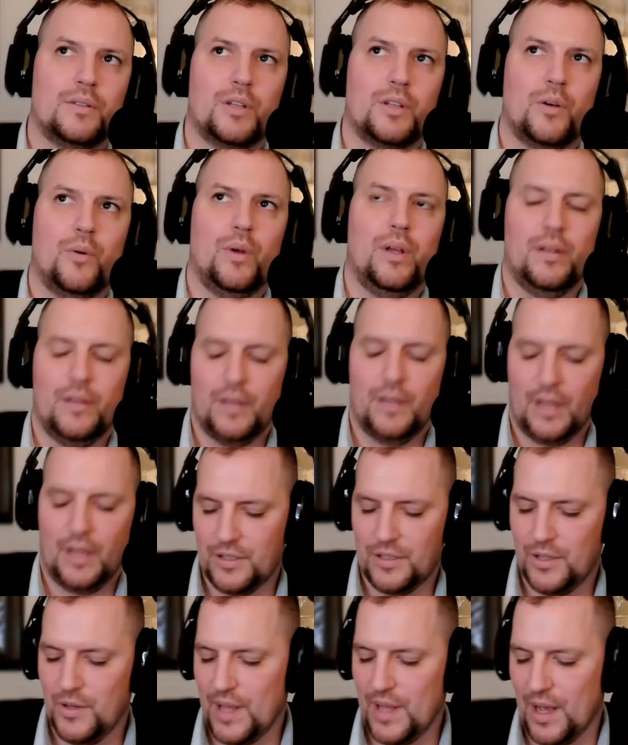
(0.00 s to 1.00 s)
So in, in
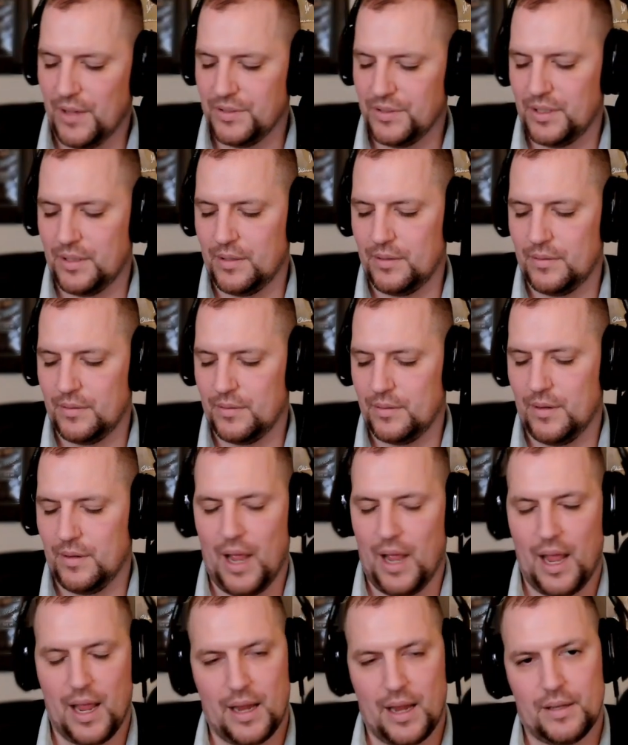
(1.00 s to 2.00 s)

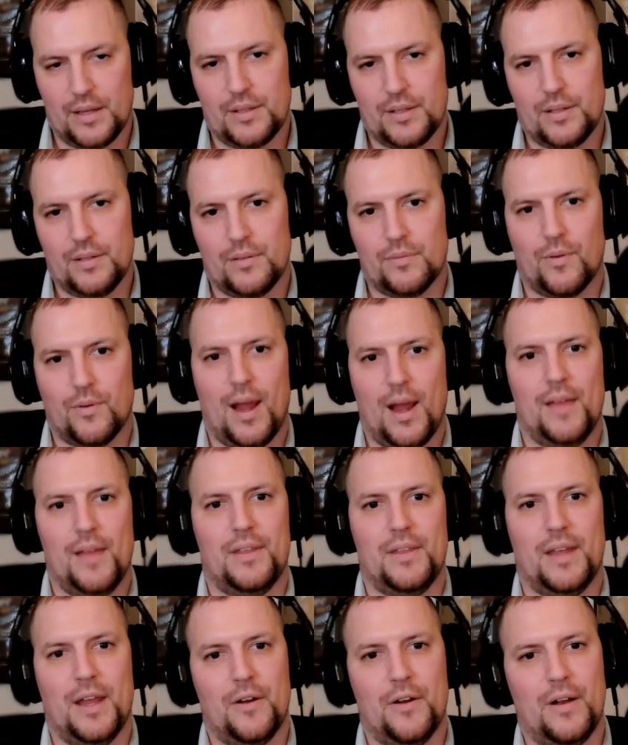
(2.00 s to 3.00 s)
2008, right, the
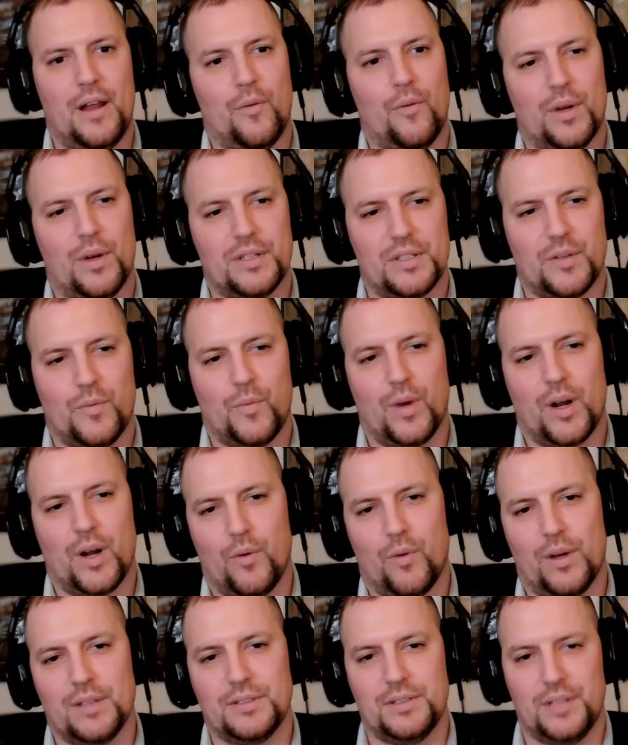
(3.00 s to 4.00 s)
mm-hmm. internet wasn't what it
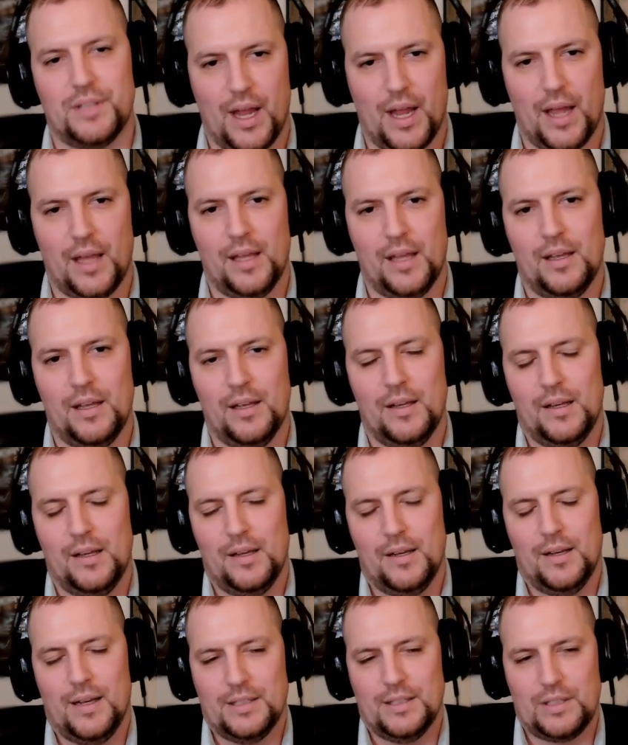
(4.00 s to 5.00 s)
was today.
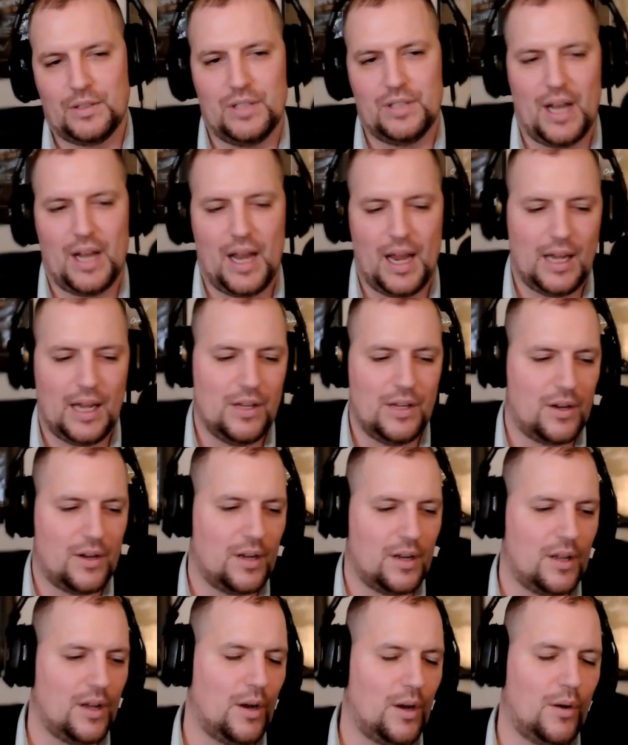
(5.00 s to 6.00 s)
So today you
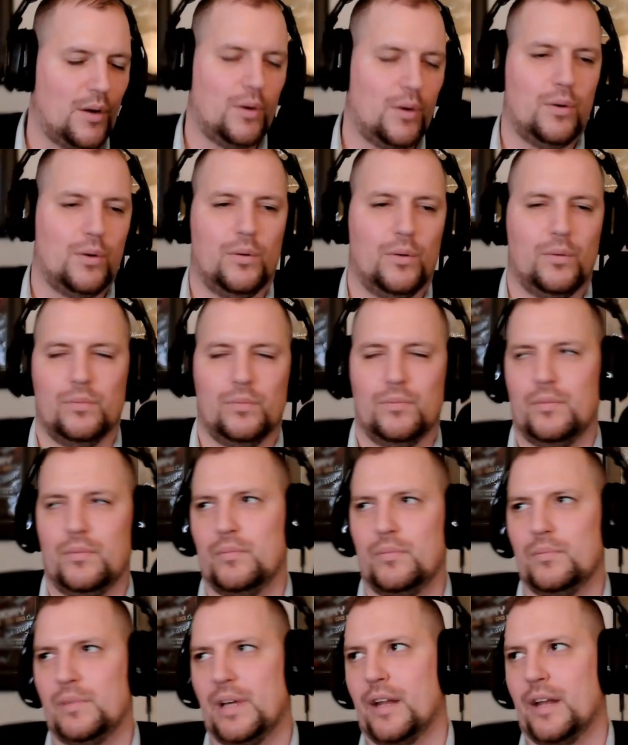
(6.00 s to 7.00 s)
can go
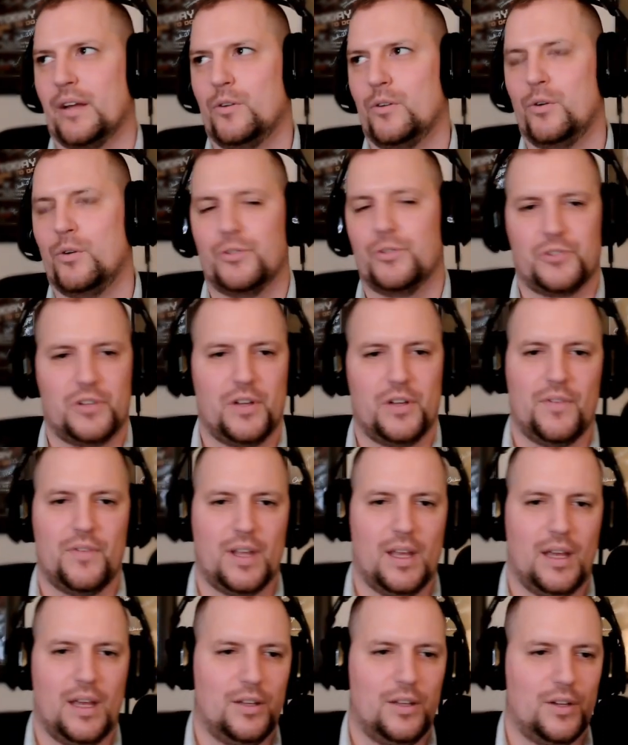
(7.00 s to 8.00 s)
get a Google
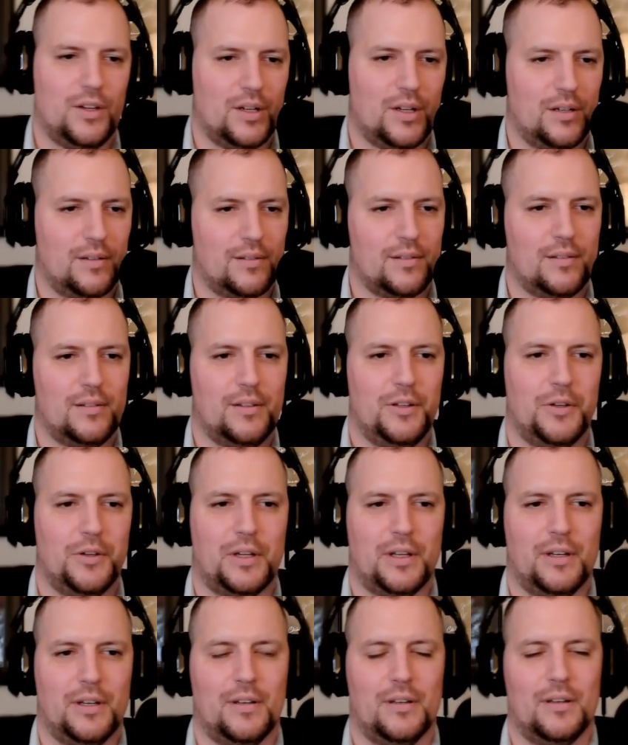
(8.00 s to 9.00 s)
certificate, you can you
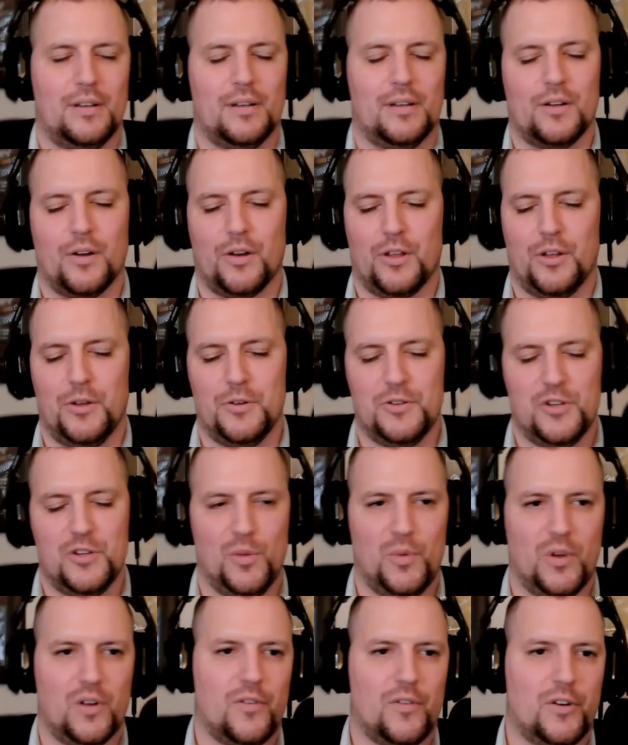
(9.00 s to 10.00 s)
can go to
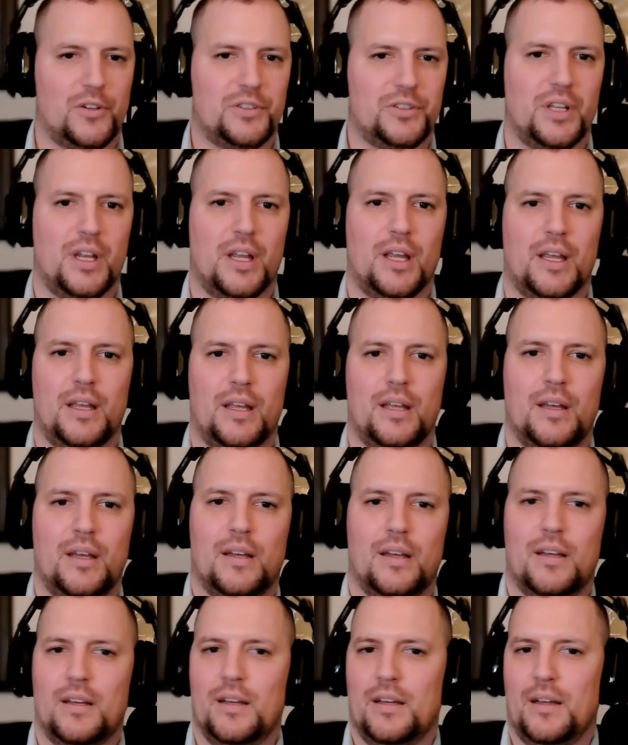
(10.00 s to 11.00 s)
YouTube University
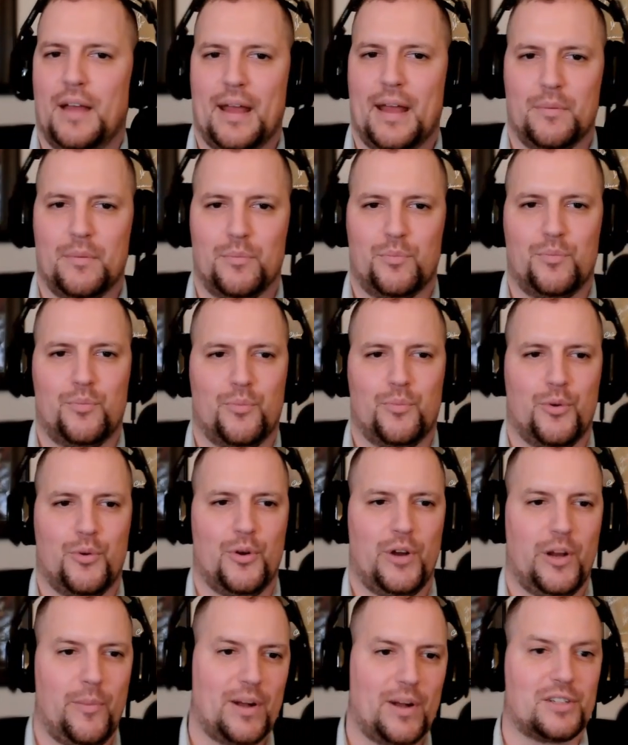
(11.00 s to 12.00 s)
and
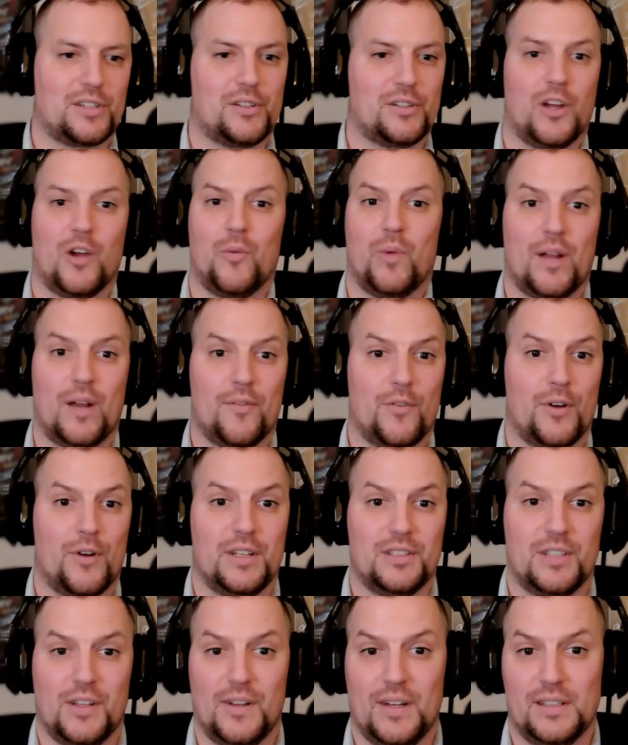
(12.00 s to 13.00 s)
pretty much learn whatever it
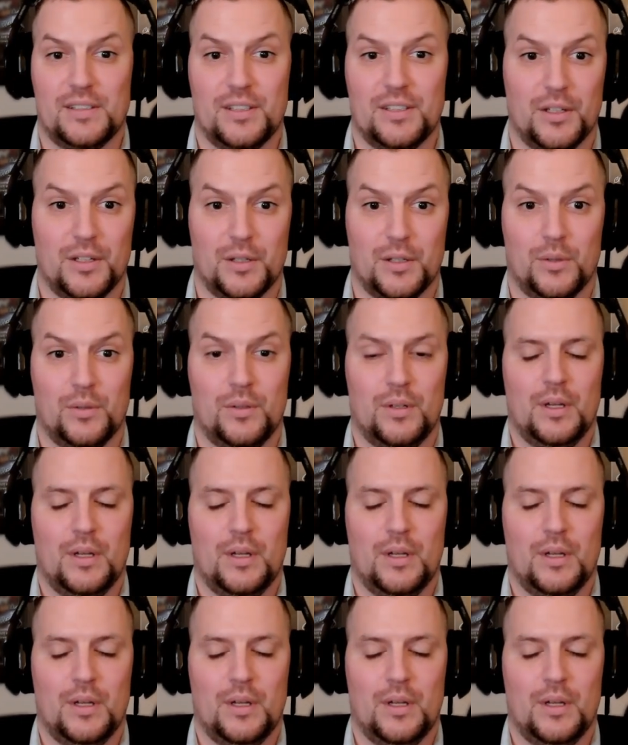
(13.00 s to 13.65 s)
is that you need to do.